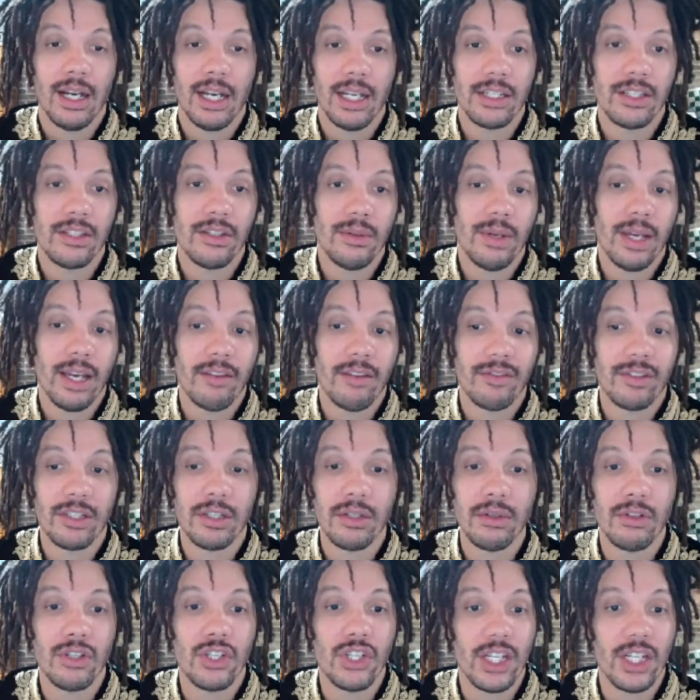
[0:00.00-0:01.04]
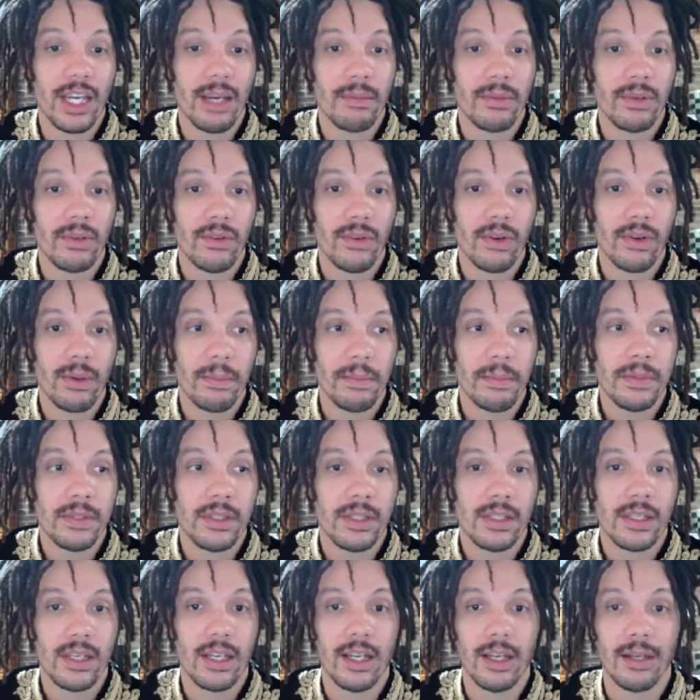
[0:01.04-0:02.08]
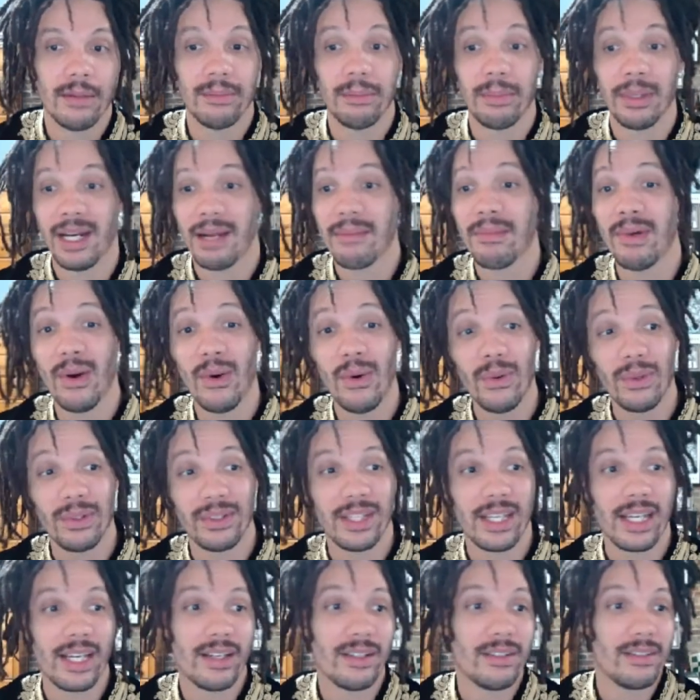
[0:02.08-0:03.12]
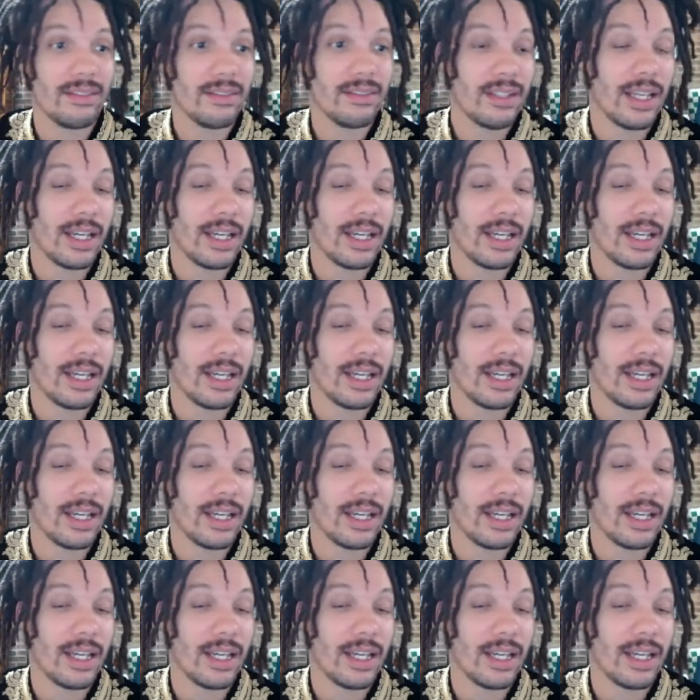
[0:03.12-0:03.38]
I do have 2 GM norms, but I'm old now.